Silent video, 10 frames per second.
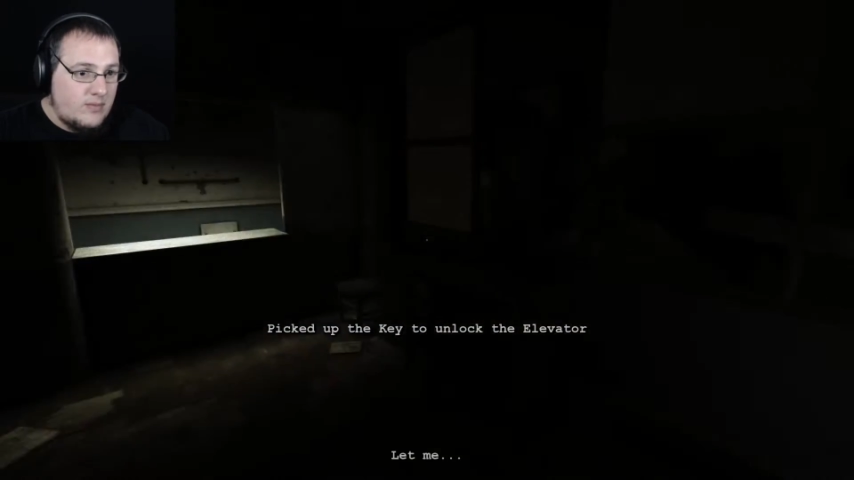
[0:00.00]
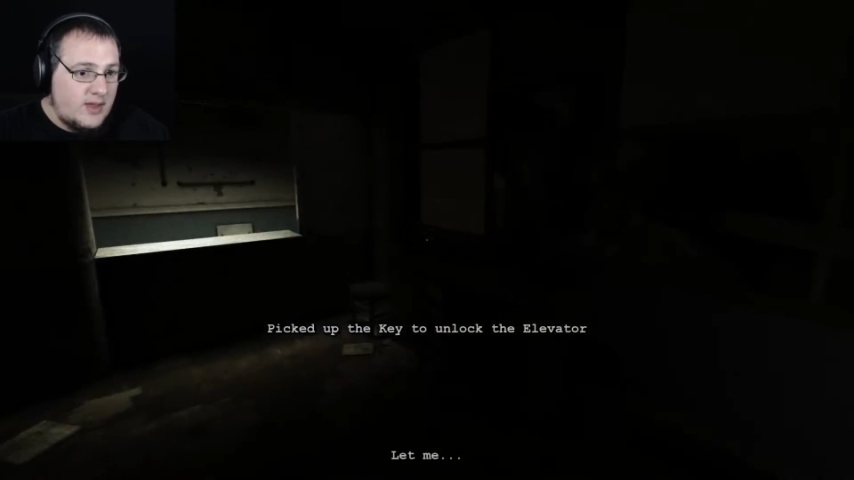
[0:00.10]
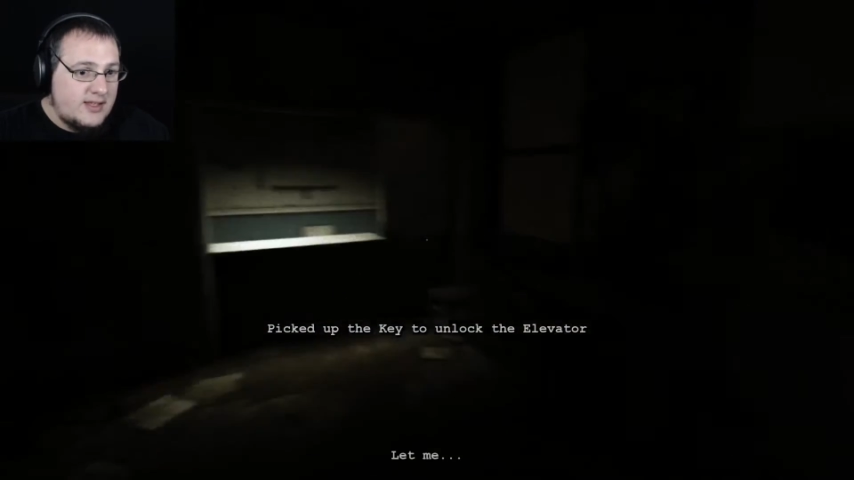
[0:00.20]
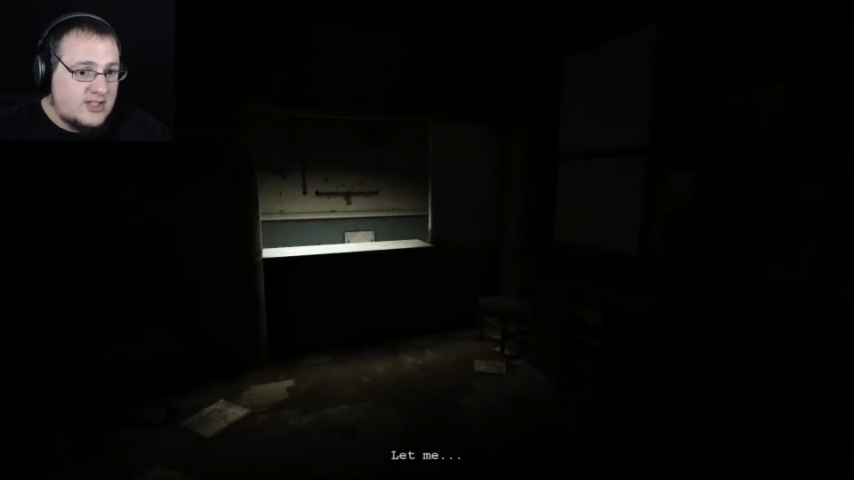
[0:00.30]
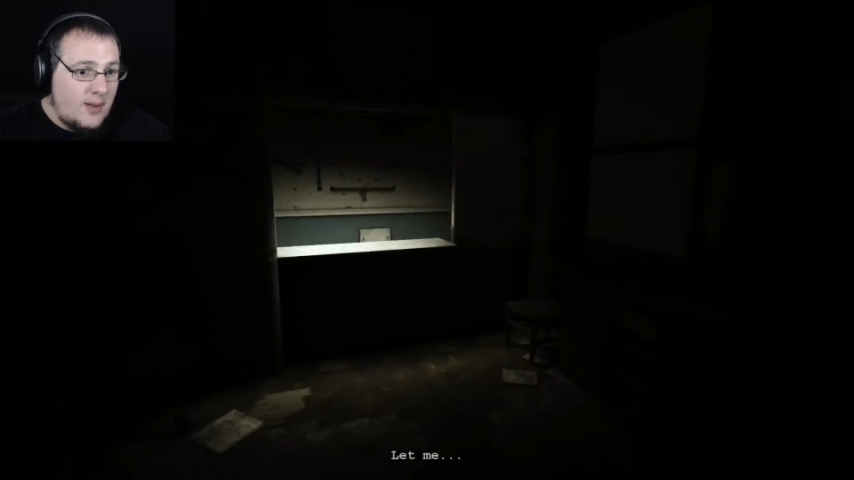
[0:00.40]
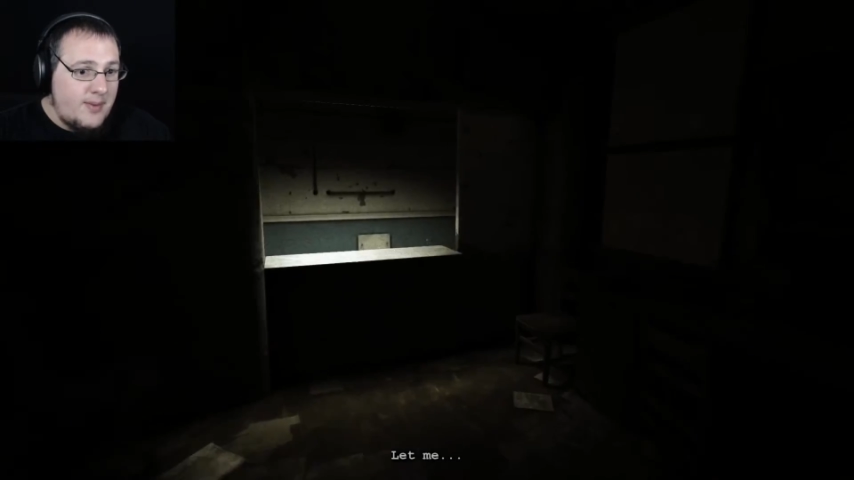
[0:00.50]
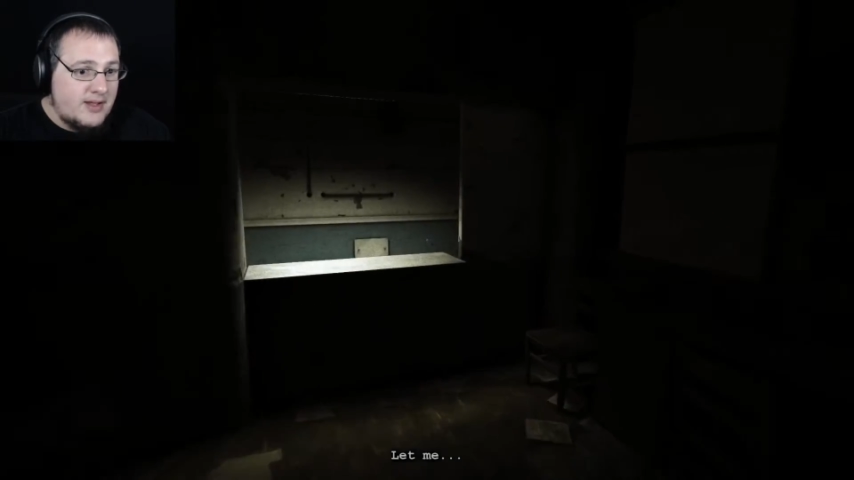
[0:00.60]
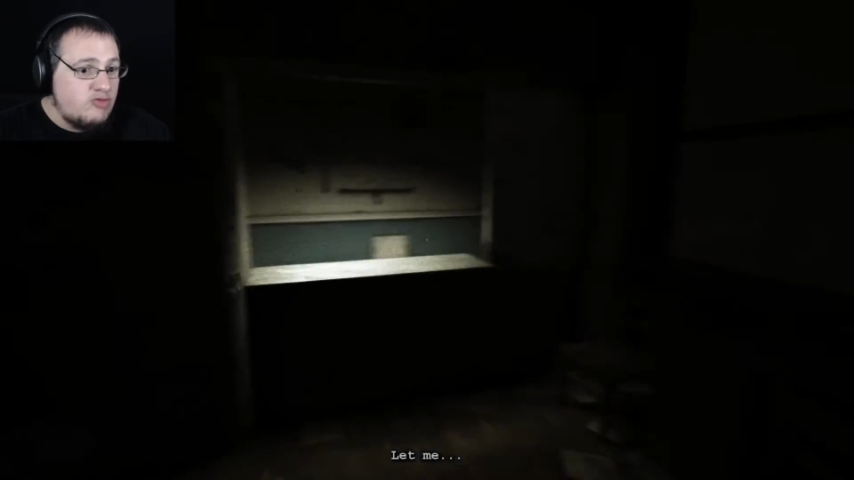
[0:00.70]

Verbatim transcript: It's coming.